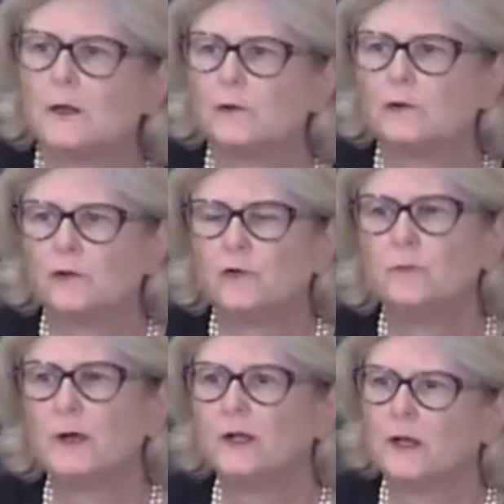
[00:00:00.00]
Sir,
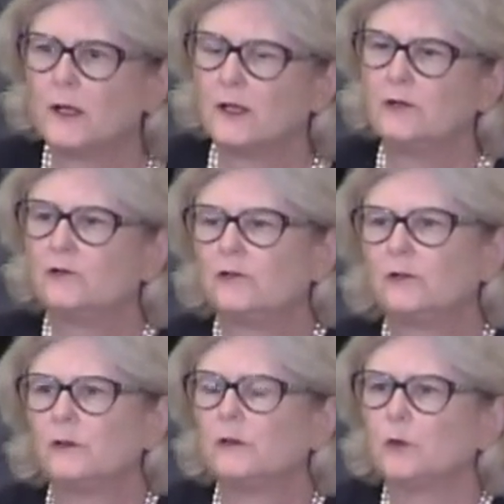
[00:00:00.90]
to my
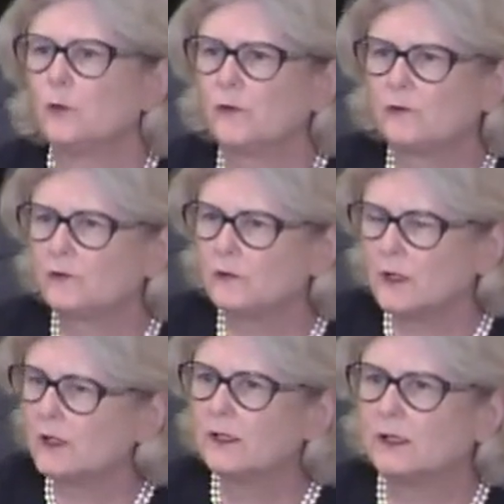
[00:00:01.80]
knowledge, there was
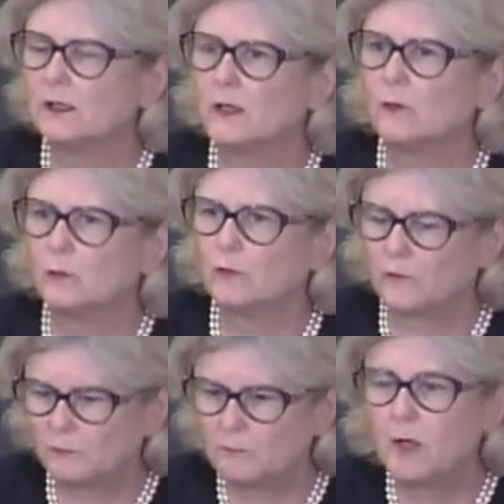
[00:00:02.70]
nothing that was